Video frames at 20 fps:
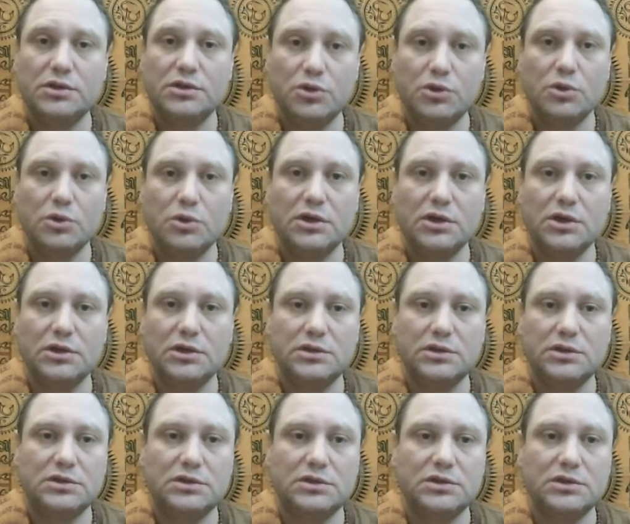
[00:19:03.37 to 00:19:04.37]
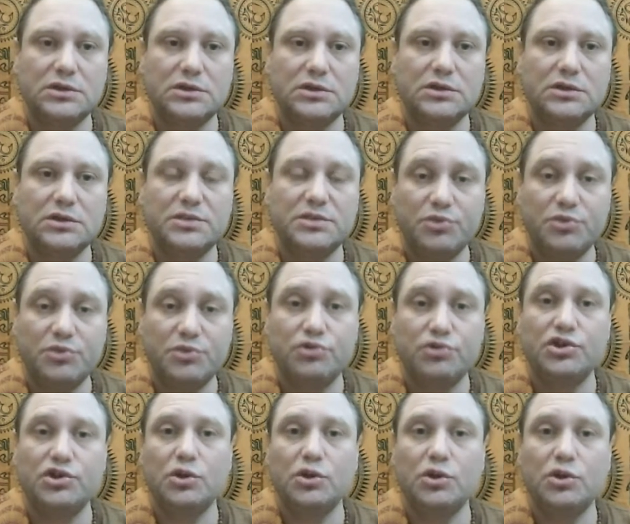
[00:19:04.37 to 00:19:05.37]
Yoga, it's a
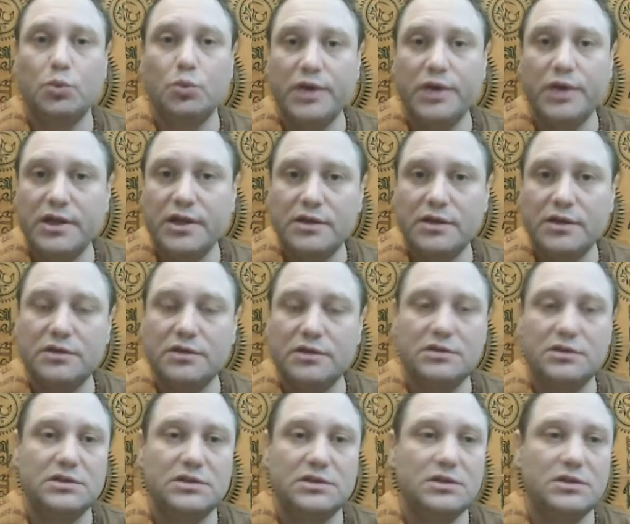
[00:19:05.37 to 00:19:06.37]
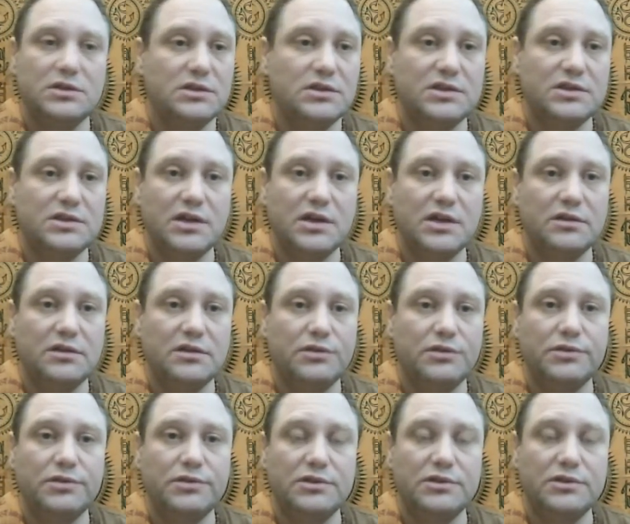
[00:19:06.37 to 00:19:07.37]
spiritual way. It's not
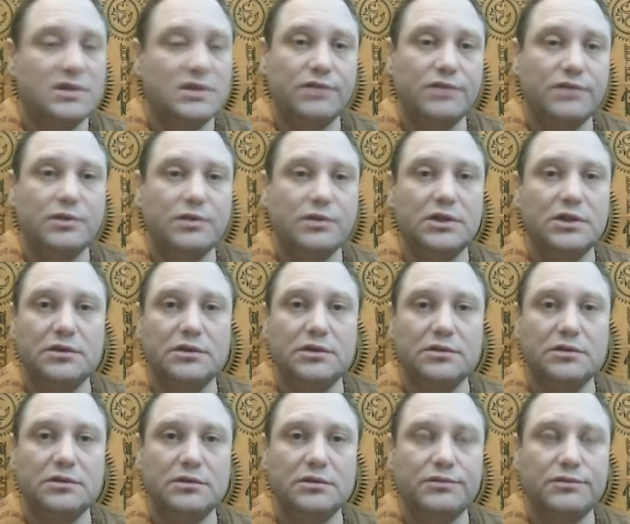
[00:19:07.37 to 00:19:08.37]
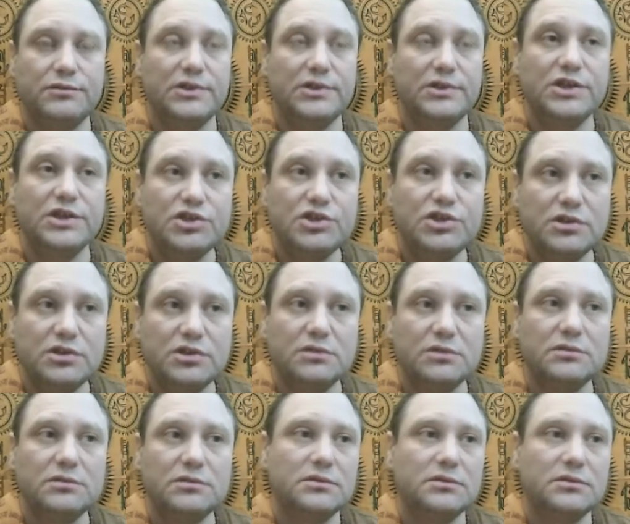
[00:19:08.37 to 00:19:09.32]
a religion.